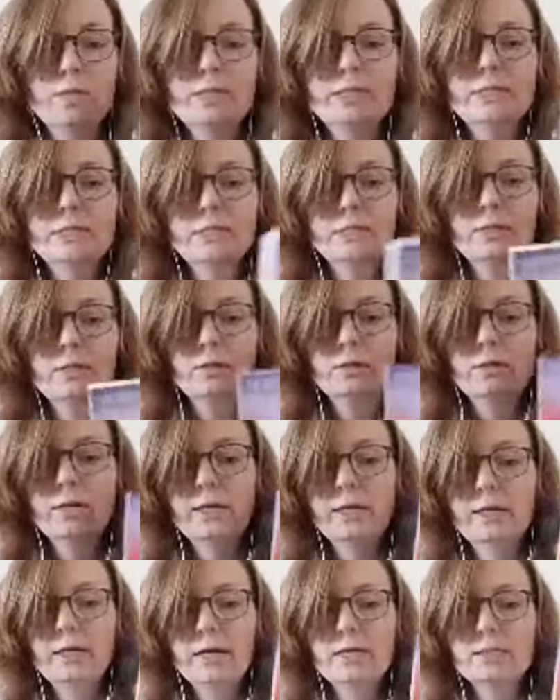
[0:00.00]
it's still
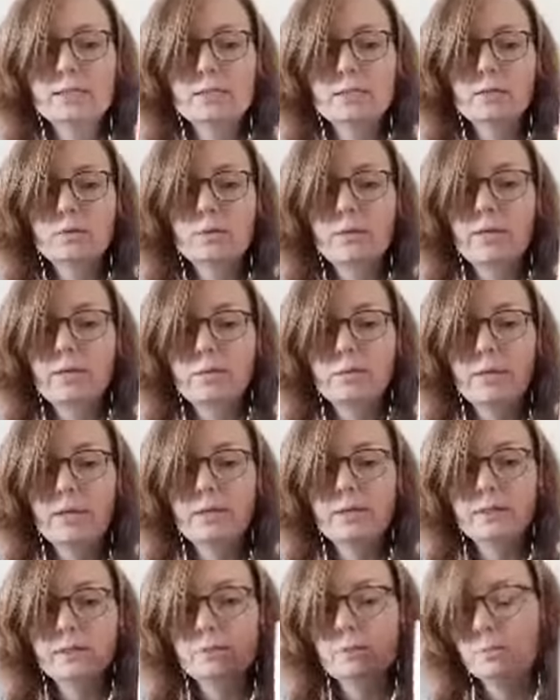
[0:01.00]
like I still
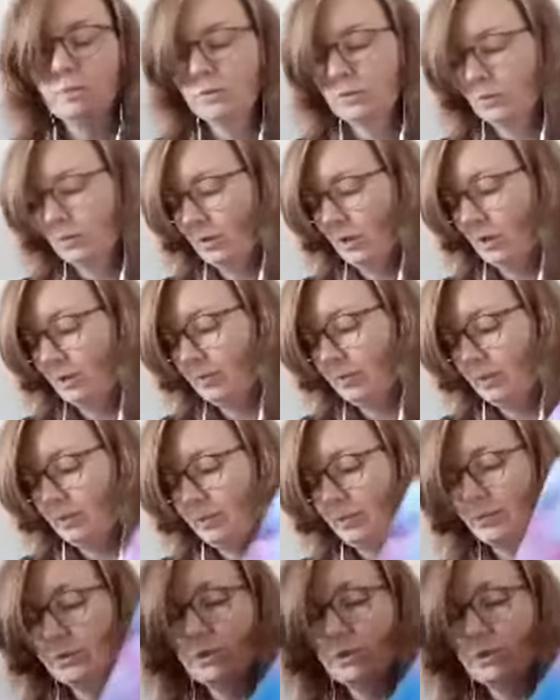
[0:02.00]
recommend this book to a lot of people.